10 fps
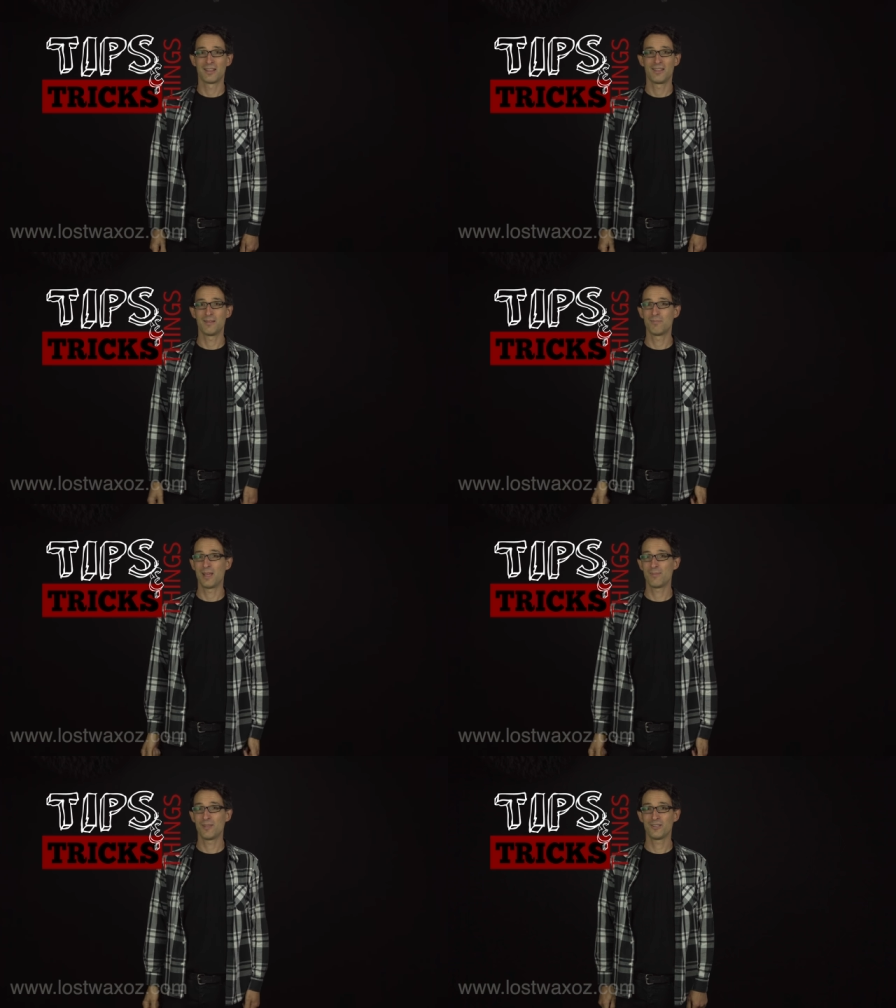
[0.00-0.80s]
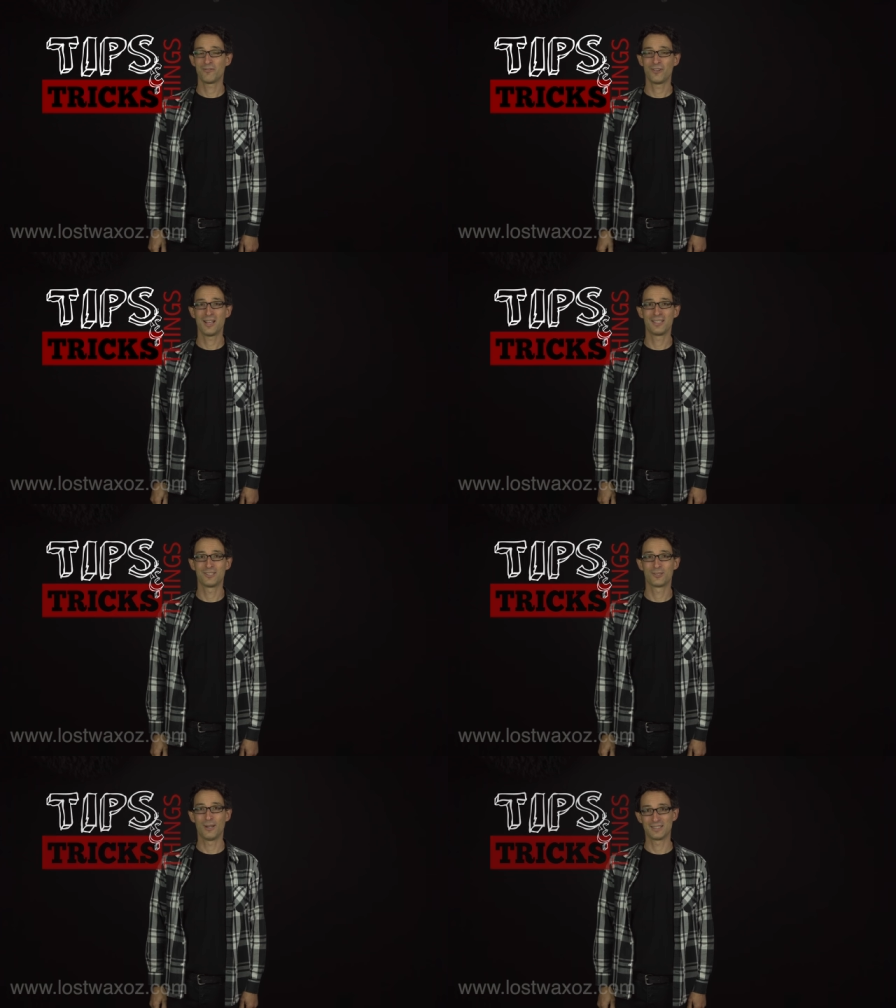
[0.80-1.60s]
that maybe you'll find
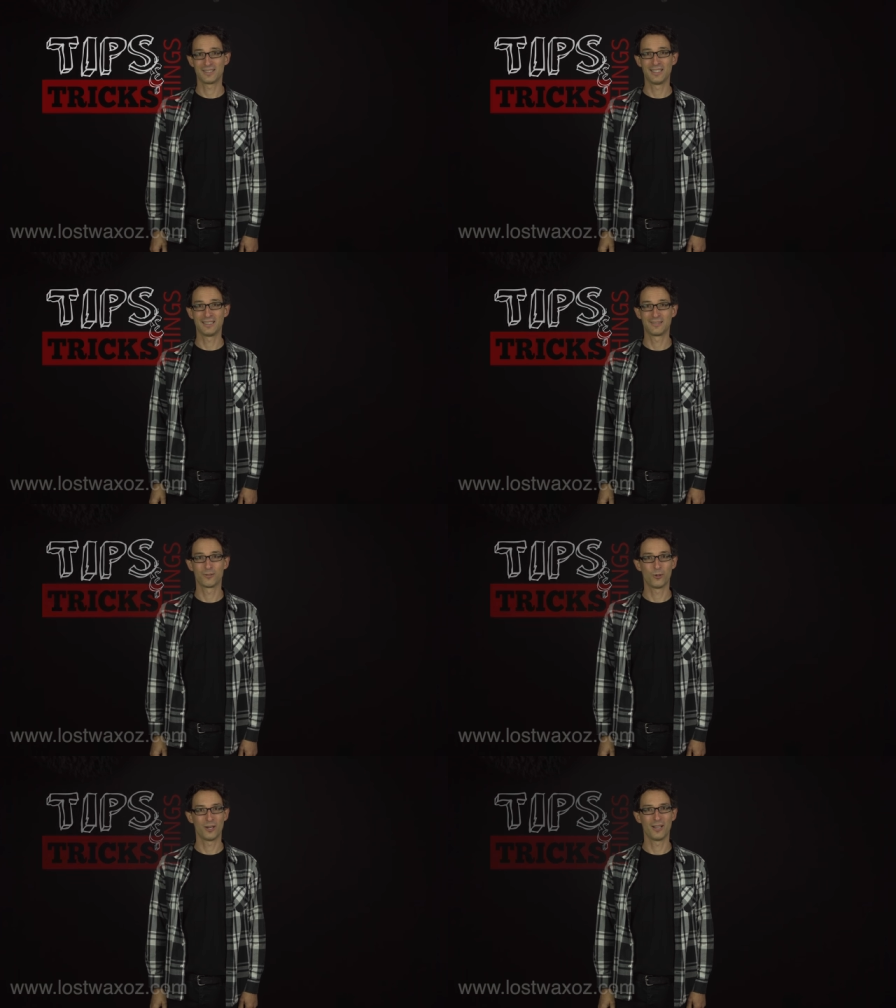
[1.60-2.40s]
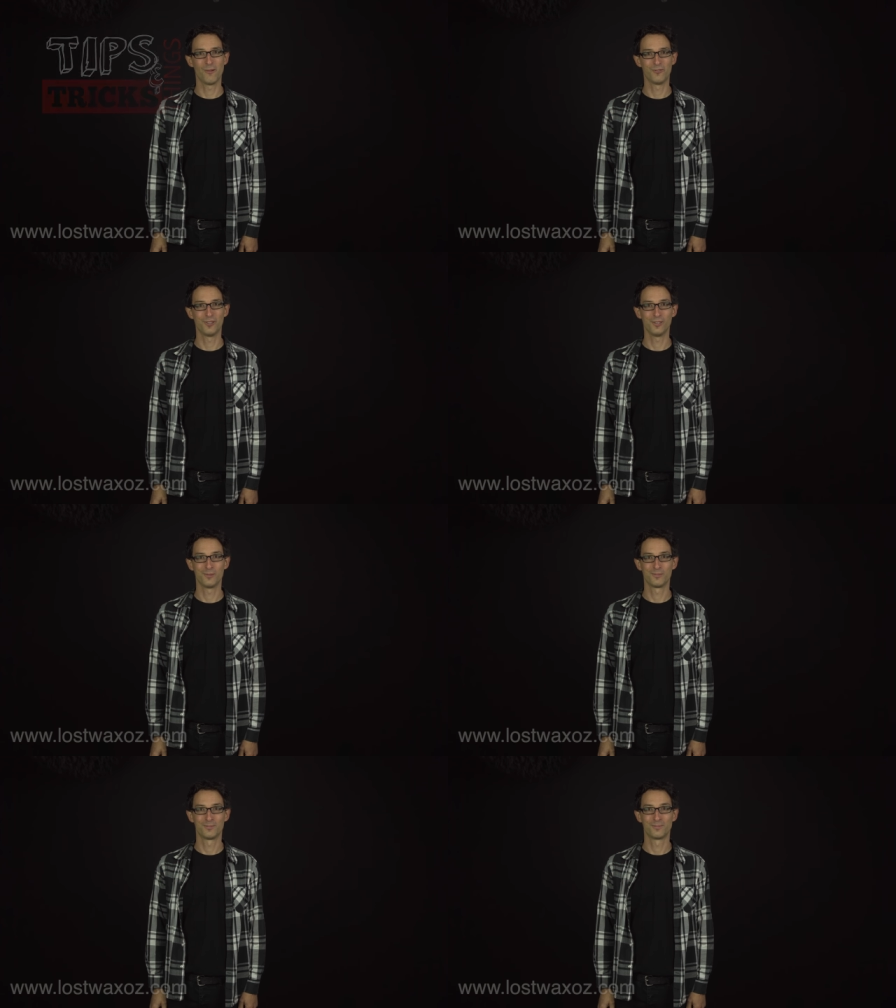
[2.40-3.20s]
interesting or helpful.